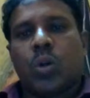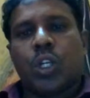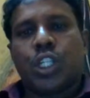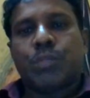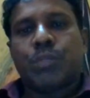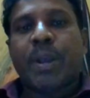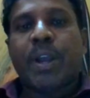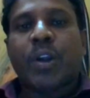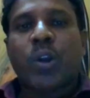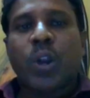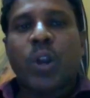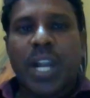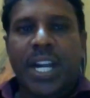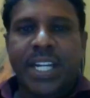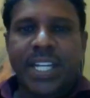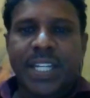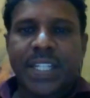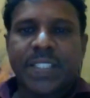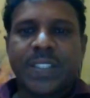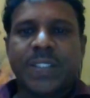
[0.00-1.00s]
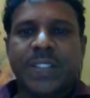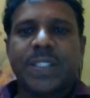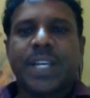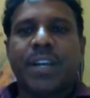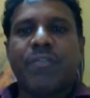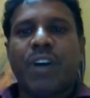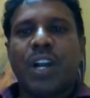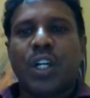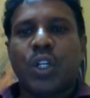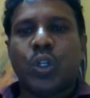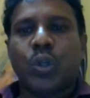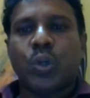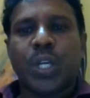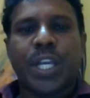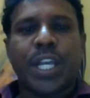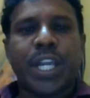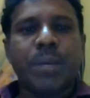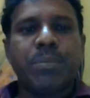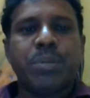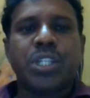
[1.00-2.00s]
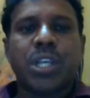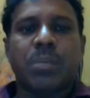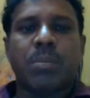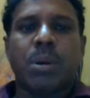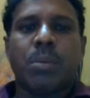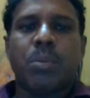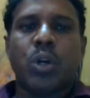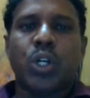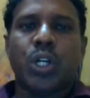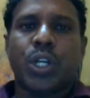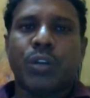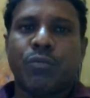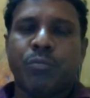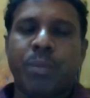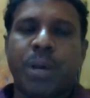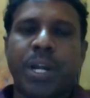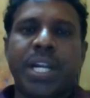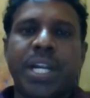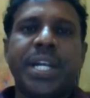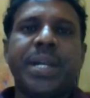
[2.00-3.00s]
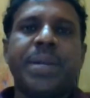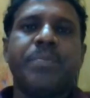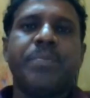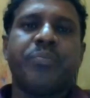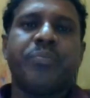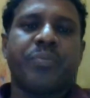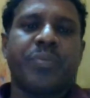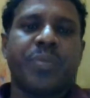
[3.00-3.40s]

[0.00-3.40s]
speculators, they want to keep some amount of money